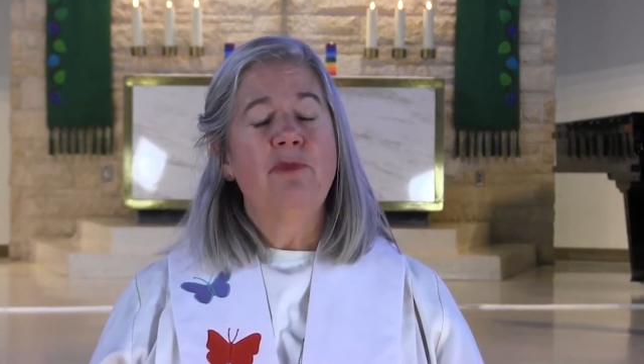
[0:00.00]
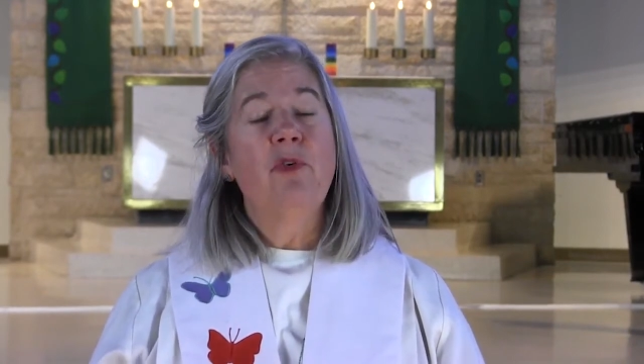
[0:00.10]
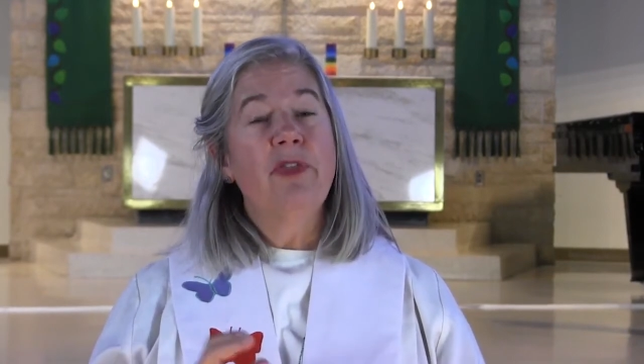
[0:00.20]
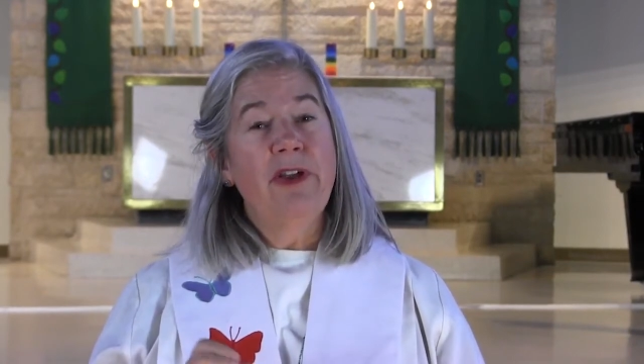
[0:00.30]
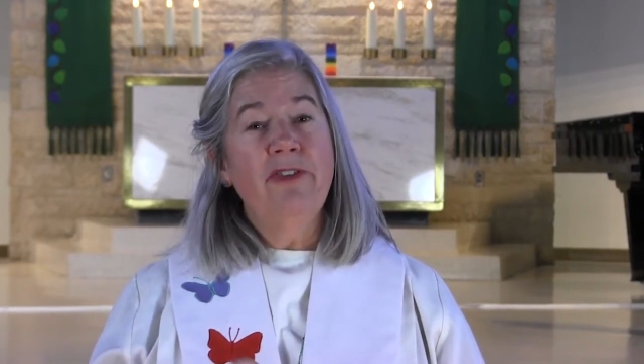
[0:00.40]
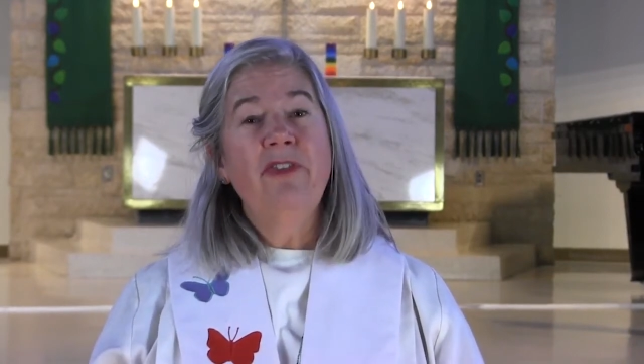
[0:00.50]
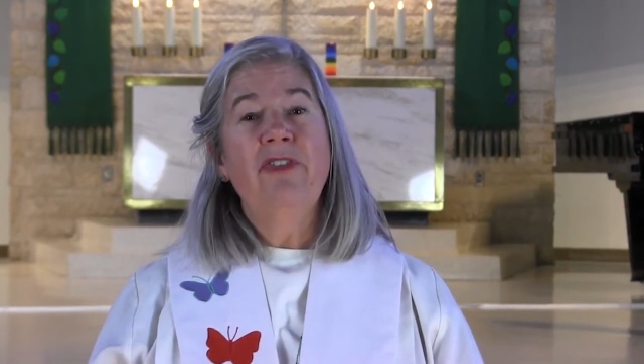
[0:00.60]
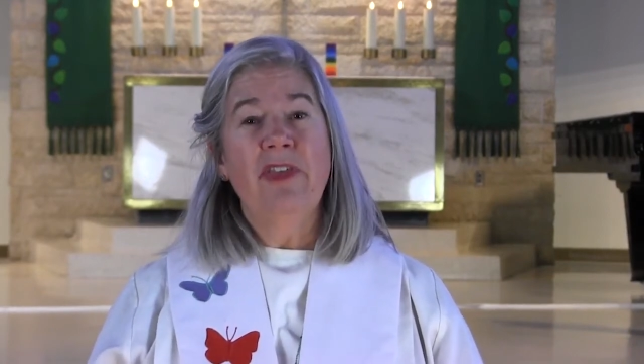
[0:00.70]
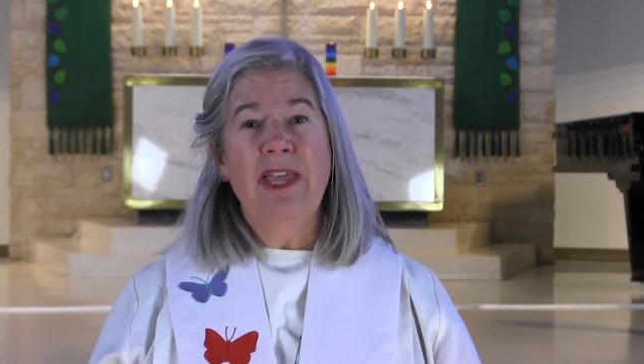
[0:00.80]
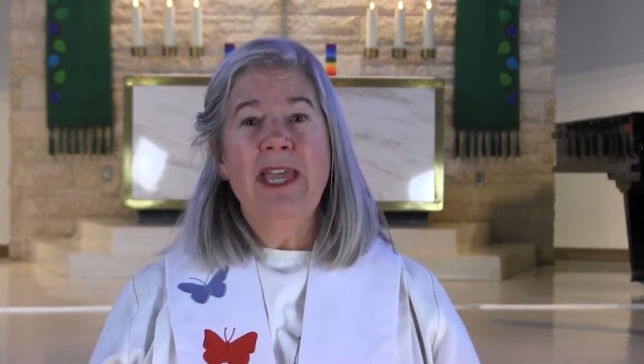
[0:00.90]
for theirs
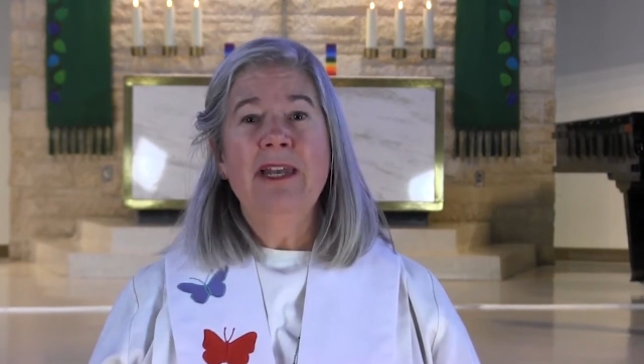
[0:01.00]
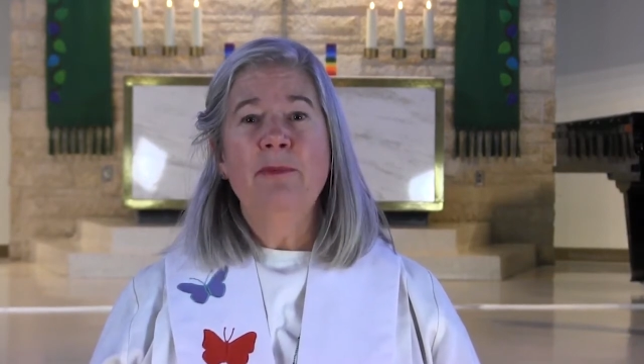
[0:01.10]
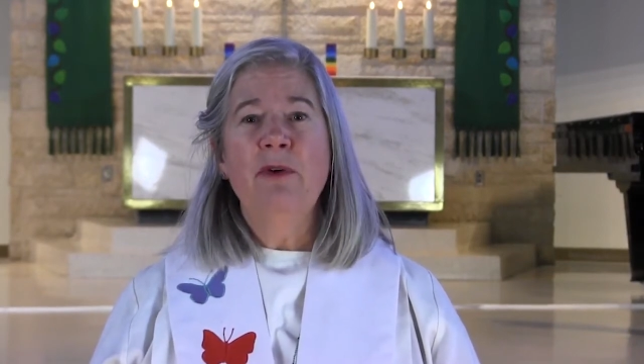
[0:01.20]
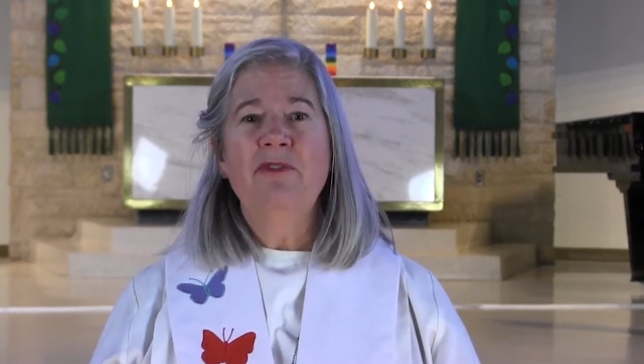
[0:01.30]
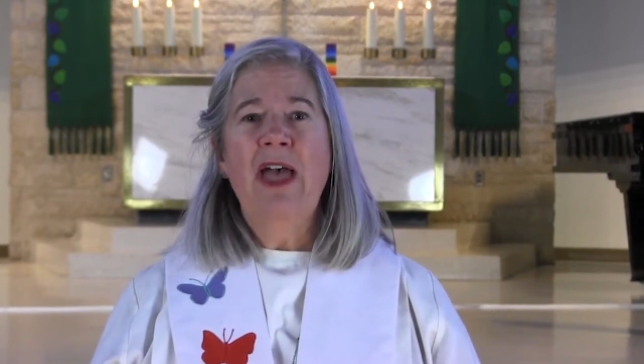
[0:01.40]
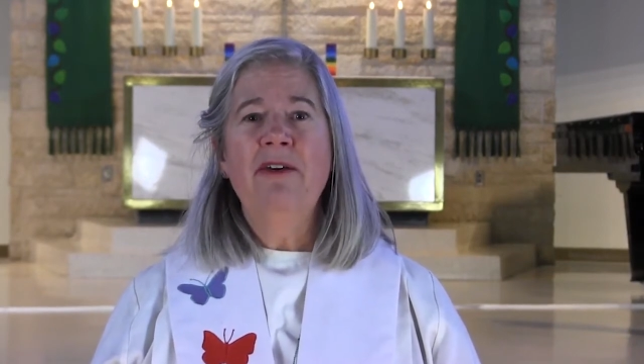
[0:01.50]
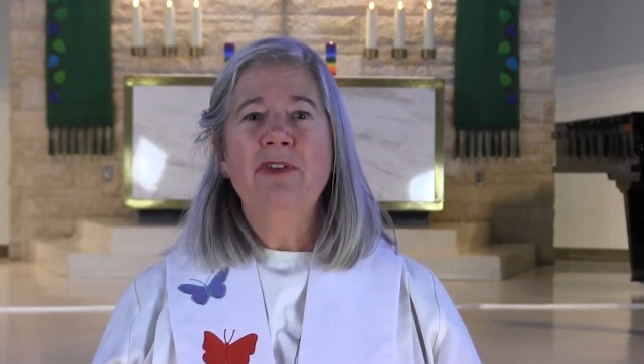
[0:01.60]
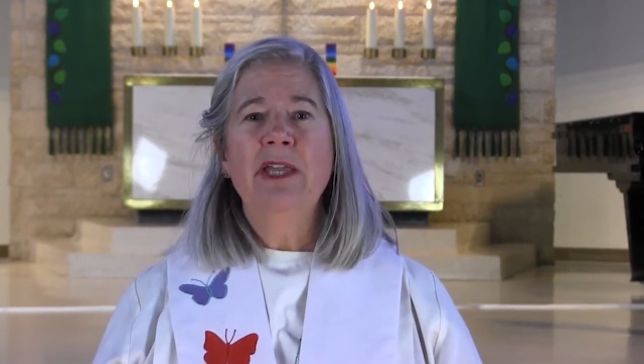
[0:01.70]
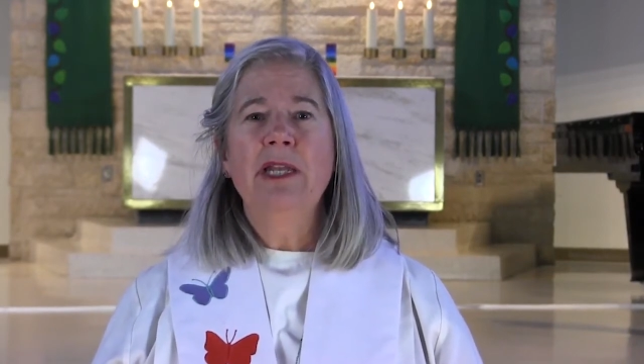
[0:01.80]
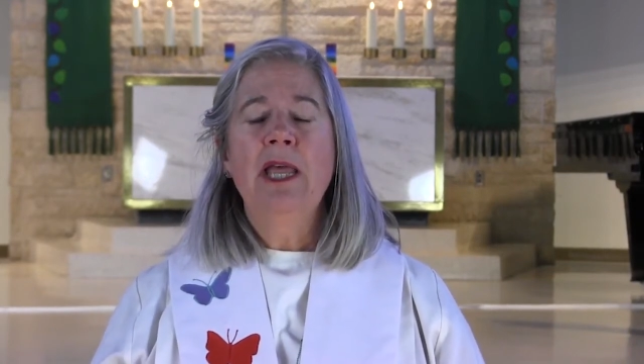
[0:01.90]
is the kingdom of
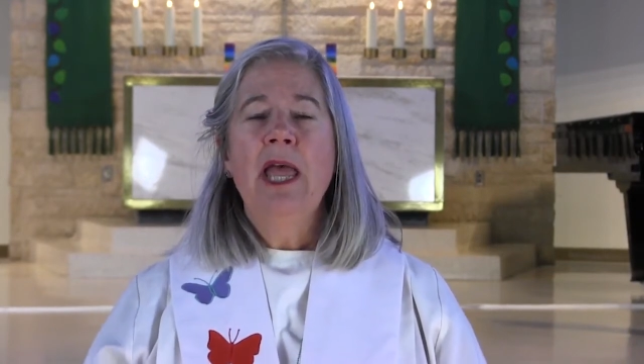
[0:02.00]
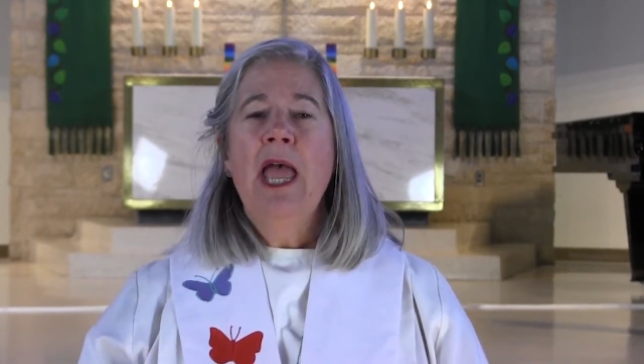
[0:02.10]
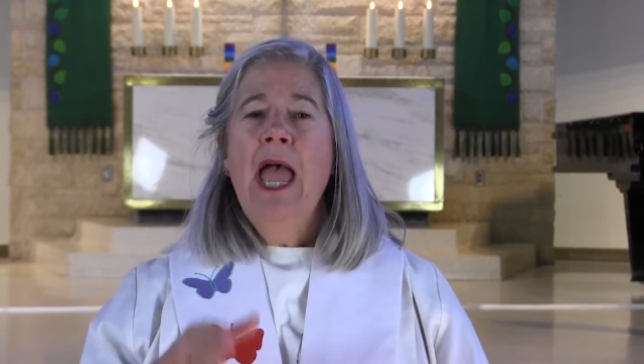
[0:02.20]
heaven.